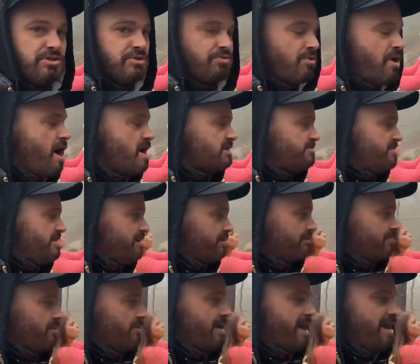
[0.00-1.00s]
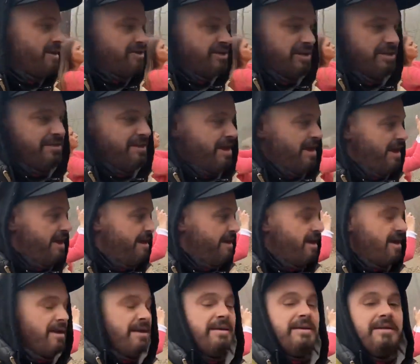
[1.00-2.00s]
and rocks being thrown at you, then
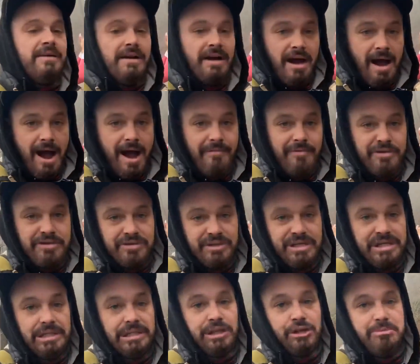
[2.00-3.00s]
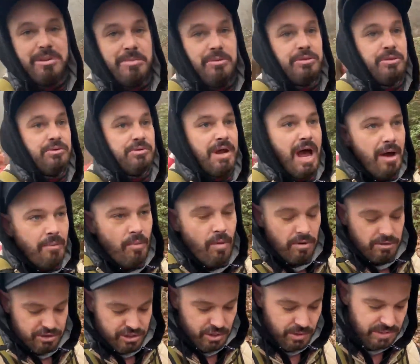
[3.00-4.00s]
obviously the little people do not
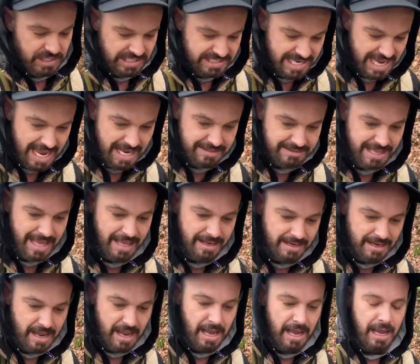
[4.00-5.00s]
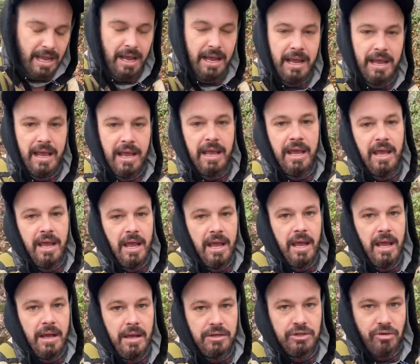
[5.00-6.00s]
want you to take that uh,
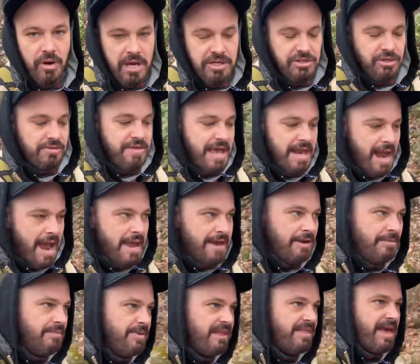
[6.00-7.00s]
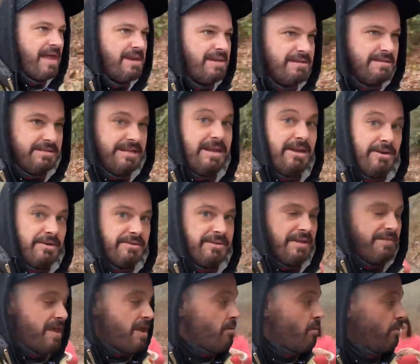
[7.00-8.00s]
treasure, that item that is theirs, that
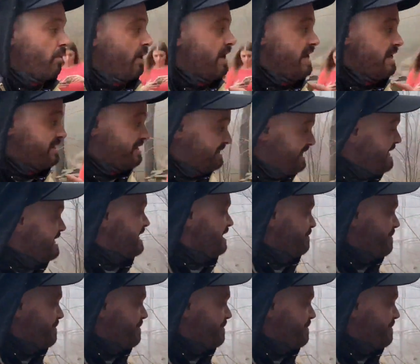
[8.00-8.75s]
they will seek it